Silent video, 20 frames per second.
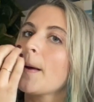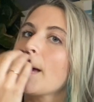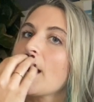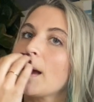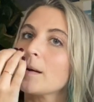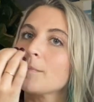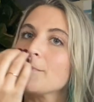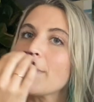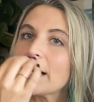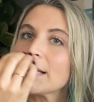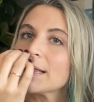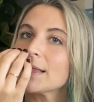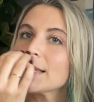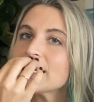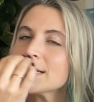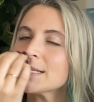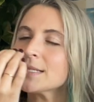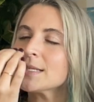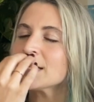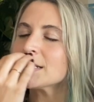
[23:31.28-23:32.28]
And by
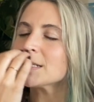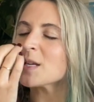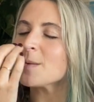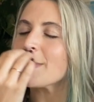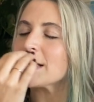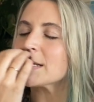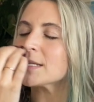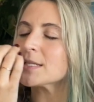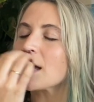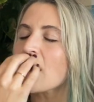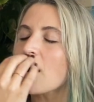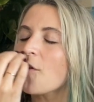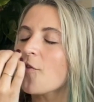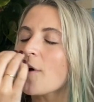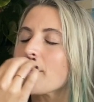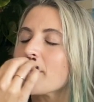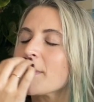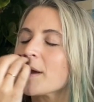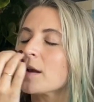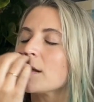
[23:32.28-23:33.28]
listening to myself,
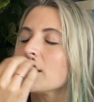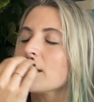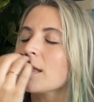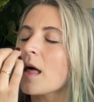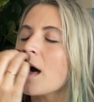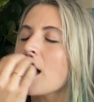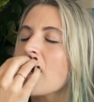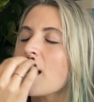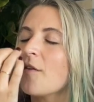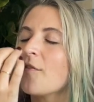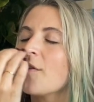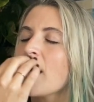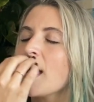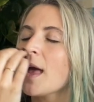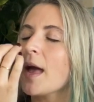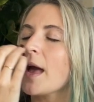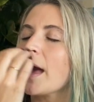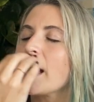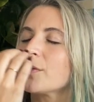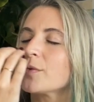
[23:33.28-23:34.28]
I'm going to love
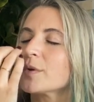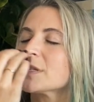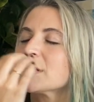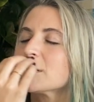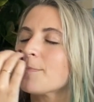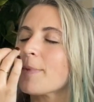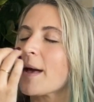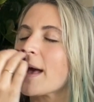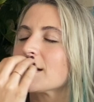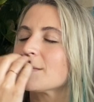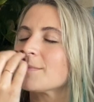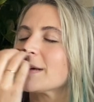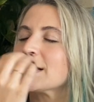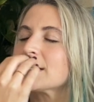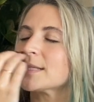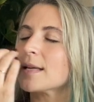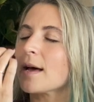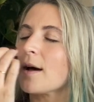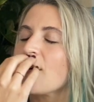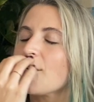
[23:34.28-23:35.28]
and respect
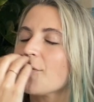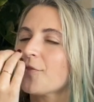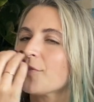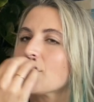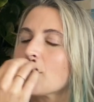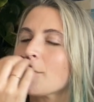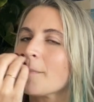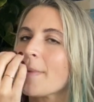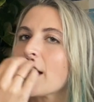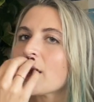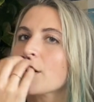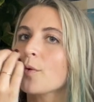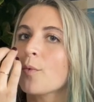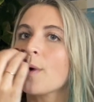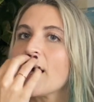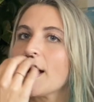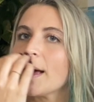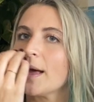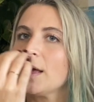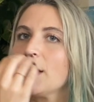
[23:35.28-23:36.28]
myself, no matter
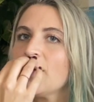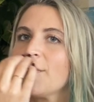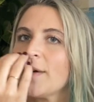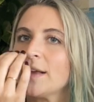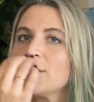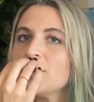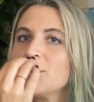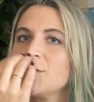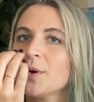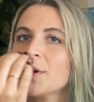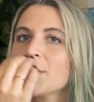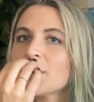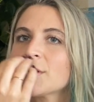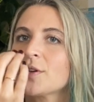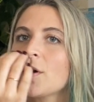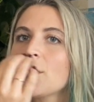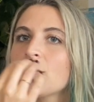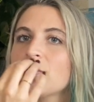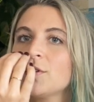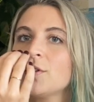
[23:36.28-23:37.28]
what, if I do it or
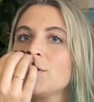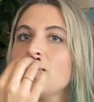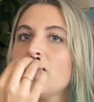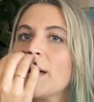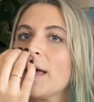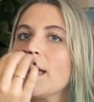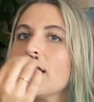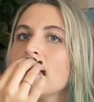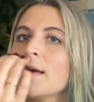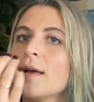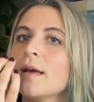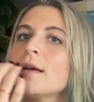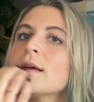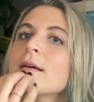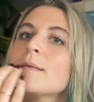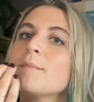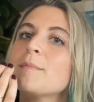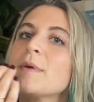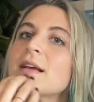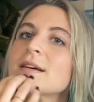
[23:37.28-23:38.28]
don't do it,
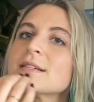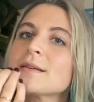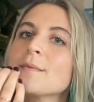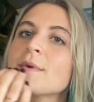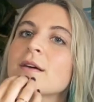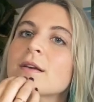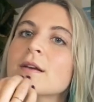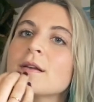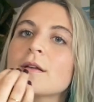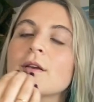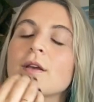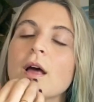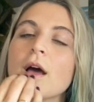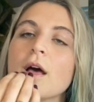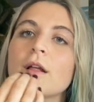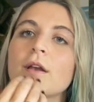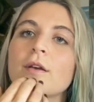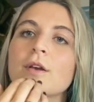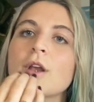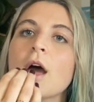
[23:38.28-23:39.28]
because I'm going
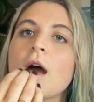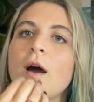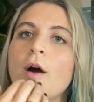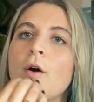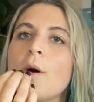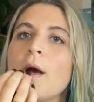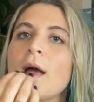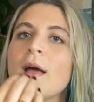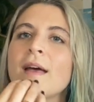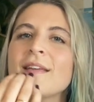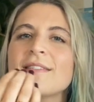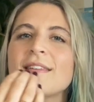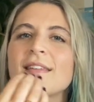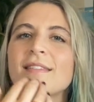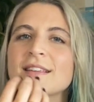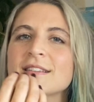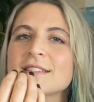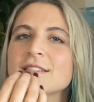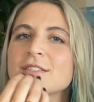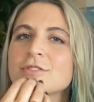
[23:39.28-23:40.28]
to know that
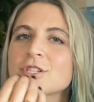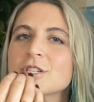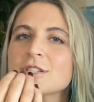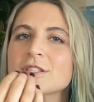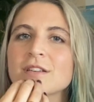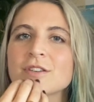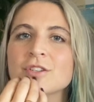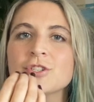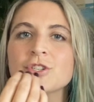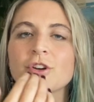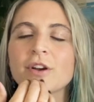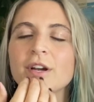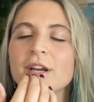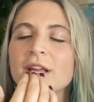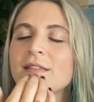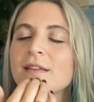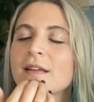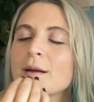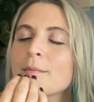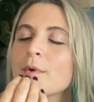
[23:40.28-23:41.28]
this is just a
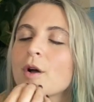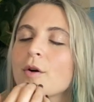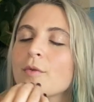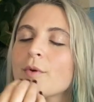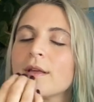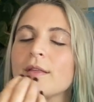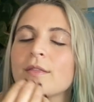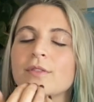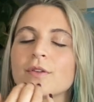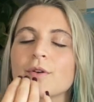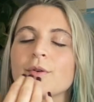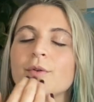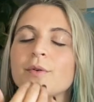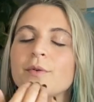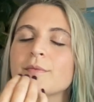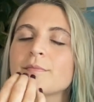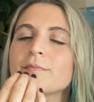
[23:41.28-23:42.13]
journey that I'm going through.